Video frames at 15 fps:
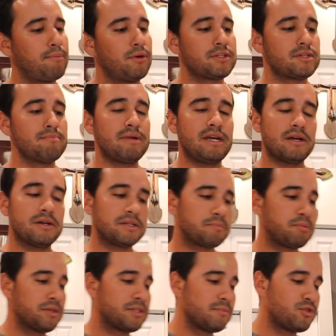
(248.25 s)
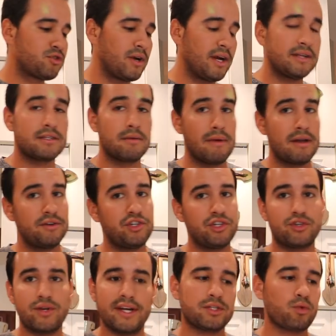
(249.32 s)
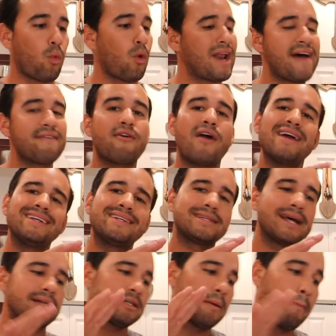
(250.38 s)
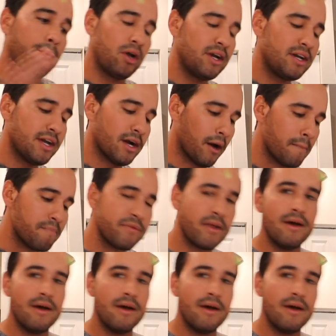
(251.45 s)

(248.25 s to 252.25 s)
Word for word: put some beers, put some drinks, some energy drinks, whatever I decide to put in here,